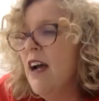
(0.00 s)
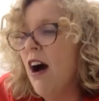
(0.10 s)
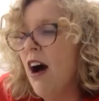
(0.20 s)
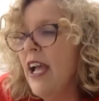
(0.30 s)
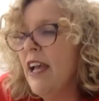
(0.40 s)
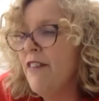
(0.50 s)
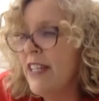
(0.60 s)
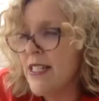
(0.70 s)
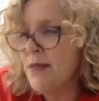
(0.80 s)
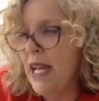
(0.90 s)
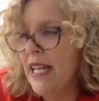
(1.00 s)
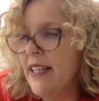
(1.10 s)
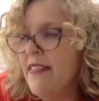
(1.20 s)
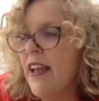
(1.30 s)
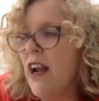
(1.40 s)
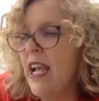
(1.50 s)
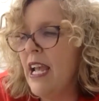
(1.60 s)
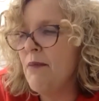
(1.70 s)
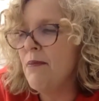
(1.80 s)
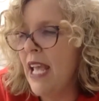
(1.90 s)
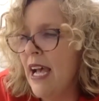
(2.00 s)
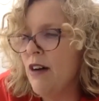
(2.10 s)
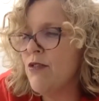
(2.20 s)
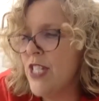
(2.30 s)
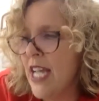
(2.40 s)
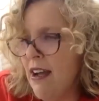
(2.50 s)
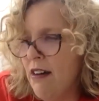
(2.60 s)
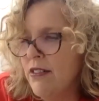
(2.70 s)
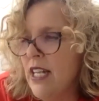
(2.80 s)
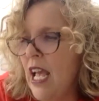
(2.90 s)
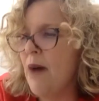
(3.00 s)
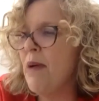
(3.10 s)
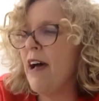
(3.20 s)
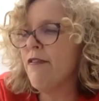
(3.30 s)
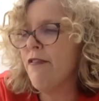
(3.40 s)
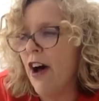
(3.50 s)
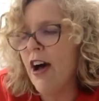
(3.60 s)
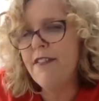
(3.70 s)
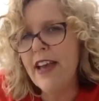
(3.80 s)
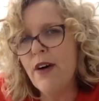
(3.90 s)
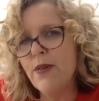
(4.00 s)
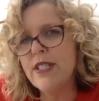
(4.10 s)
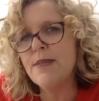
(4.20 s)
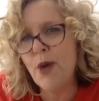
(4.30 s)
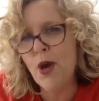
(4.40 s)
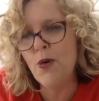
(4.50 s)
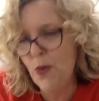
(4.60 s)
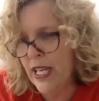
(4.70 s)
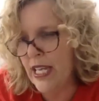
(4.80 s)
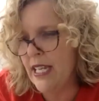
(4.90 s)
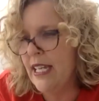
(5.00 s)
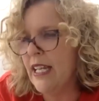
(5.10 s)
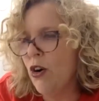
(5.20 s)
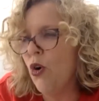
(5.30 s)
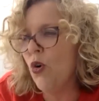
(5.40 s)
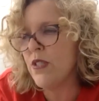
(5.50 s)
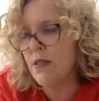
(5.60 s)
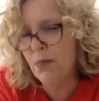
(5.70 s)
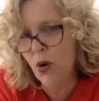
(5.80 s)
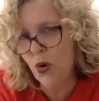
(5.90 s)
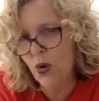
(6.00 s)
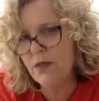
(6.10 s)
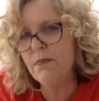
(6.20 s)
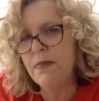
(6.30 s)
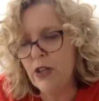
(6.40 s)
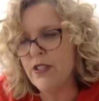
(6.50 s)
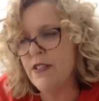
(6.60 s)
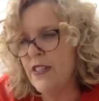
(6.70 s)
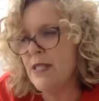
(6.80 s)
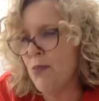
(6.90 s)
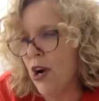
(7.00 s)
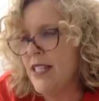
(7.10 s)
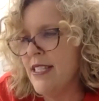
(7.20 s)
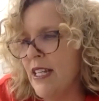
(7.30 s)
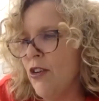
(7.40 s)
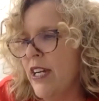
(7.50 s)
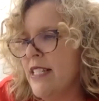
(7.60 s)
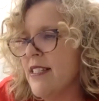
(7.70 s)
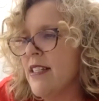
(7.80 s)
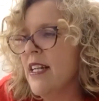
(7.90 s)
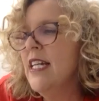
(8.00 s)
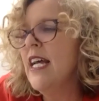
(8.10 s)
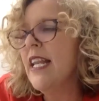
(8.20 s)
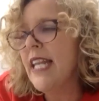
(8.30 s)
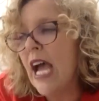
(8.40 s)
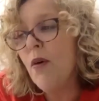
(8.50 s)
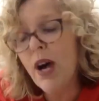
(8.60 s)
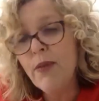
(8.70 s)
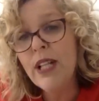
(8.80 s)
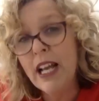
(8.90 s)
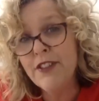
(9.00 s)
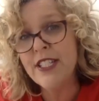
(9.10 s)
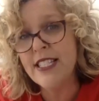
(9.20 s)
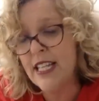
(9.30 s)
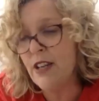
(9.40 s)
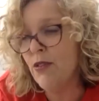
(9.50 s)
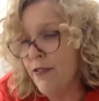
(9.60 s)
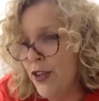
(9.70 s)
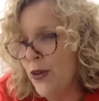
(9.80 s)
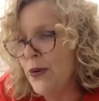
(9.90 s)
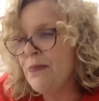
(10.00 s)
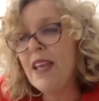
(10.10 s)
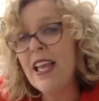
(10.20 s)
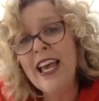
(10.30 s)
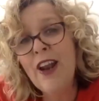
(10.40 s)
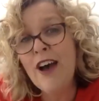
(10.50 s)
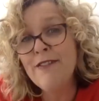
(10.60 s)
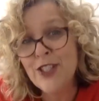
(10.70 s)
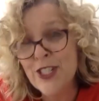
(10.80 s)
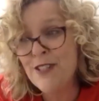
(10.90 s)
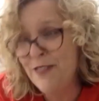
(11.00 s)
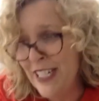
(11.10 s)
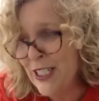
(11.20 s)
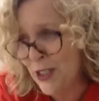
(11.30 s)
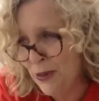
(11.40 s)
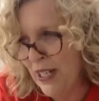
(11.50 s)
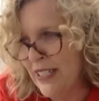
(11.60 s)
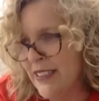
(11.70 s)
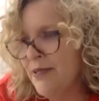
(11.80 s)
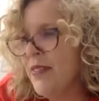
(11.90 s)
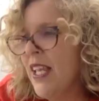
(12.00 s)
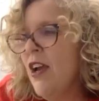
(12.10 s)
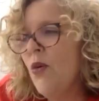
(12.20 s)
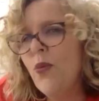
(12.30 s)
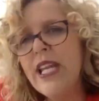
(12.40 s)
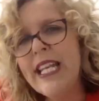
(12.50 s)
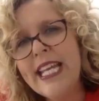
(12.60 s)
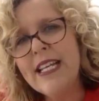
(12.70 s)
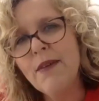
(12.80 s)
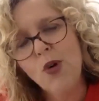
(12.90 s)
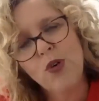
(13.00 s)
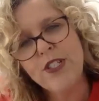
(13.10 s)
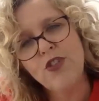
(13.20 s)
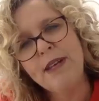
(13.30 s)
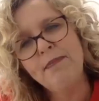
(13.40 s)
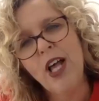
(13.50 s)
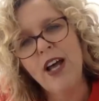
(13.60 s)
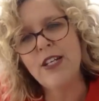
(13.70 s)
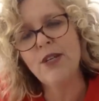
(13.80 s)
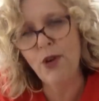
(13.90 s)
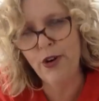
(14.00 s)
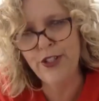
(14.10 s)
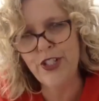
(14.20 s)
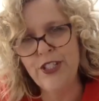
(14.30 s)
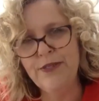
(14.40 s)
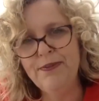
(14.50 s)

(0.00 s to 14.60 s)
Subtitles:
I have estimated that I am now down about 5 hours per week in core support because of this price increase. Now I will have to seek a review, and I've just finished one. We need a more streamlined approach.